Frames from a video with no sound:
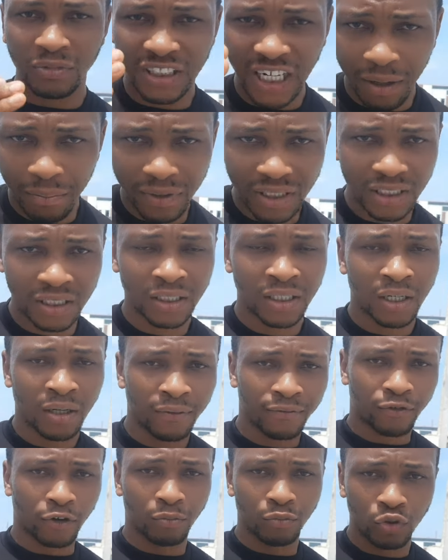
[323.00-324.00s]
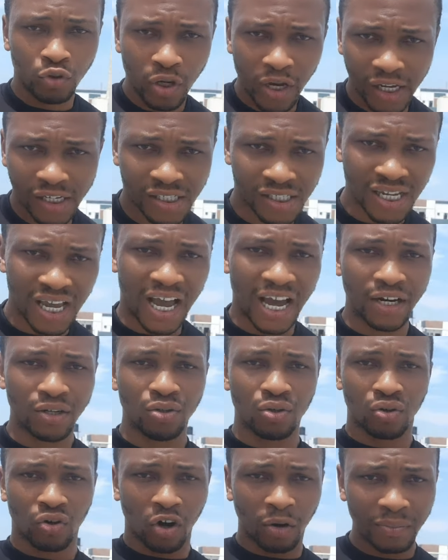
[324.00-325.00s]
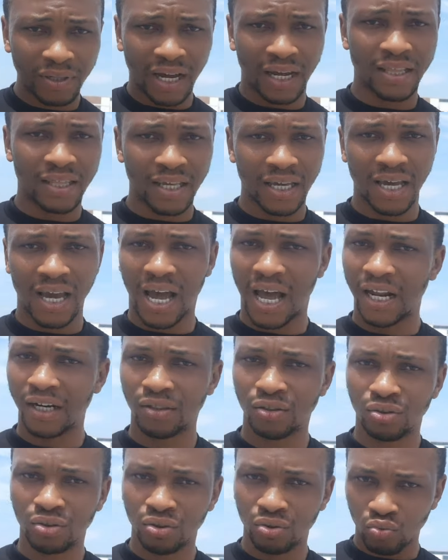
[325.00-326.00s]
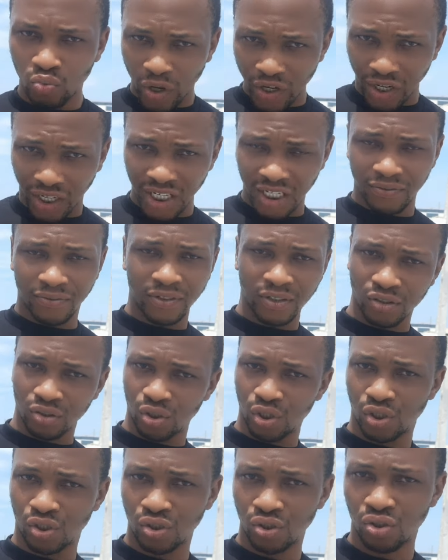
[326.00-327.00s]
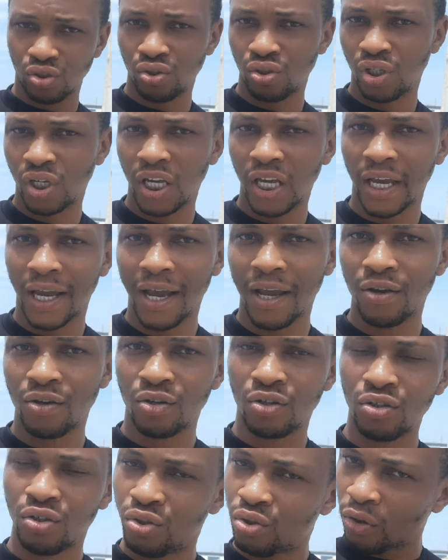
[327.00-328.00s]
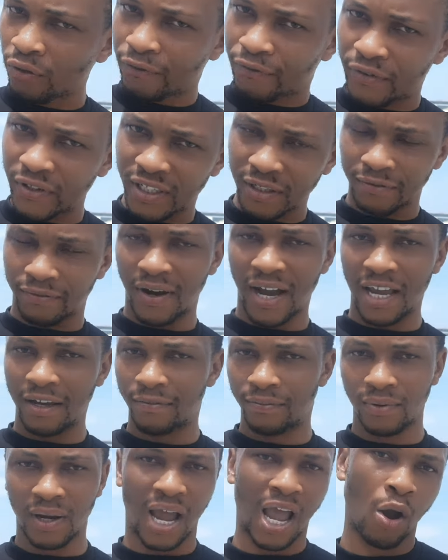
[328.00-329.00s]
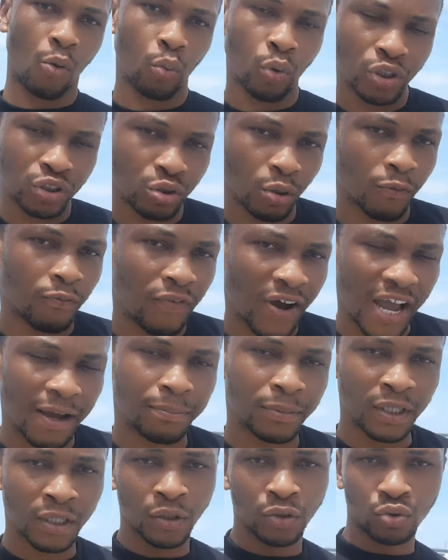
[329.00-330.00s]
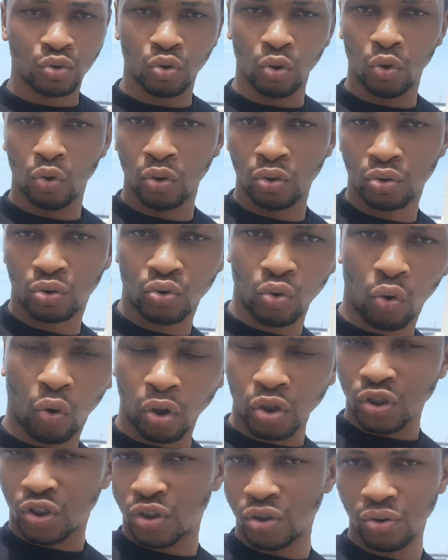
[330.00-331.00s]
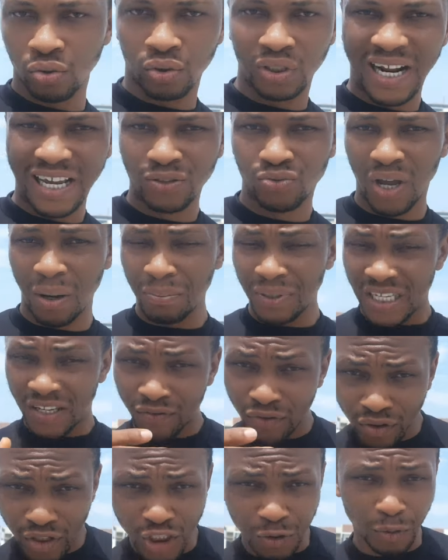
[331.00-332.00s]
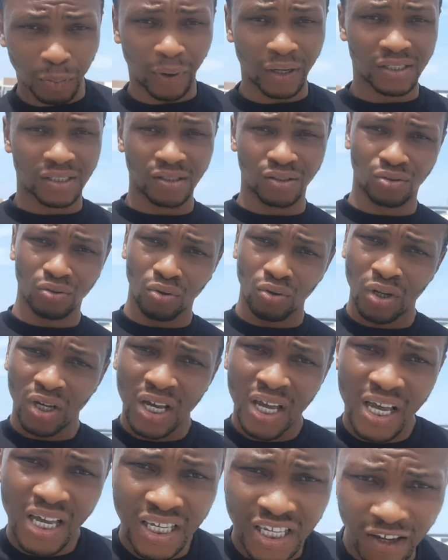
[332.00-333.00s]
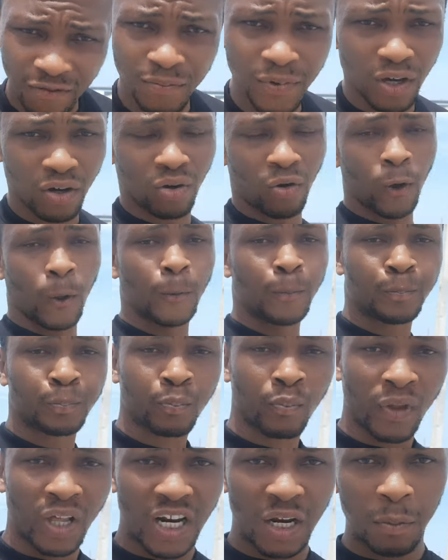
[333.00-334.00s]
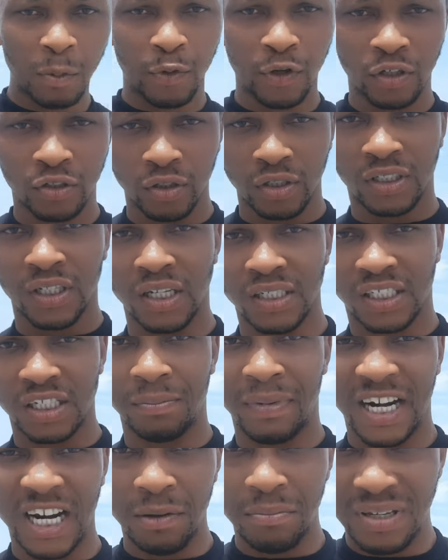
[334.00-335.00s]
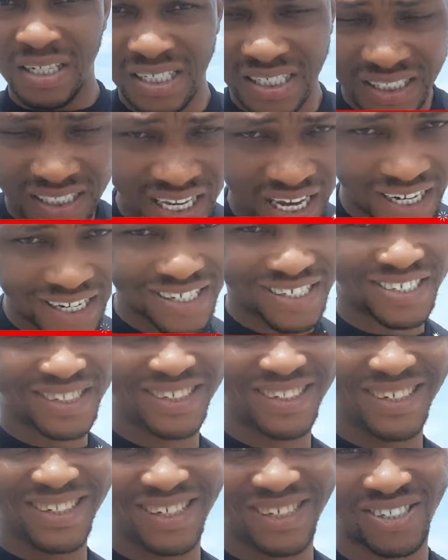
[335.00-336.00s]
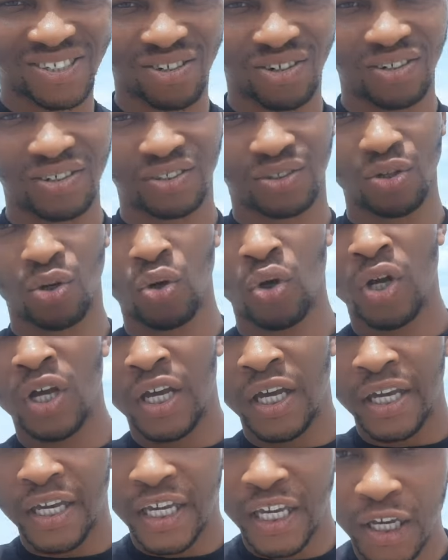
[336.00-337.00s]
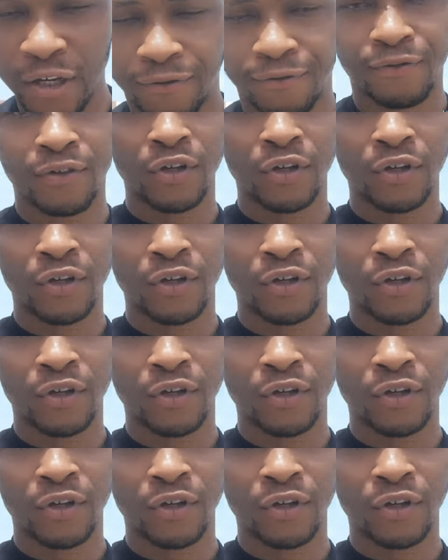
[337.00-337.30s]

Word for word: Germany, from US, and you come down here, and where you're living is you, you don't feel the vibe. I want your vibe to, to, continue. That's why I'm giving you this property. So give me a call. Let me bring you to this estate. My name is Dennis Isong. So if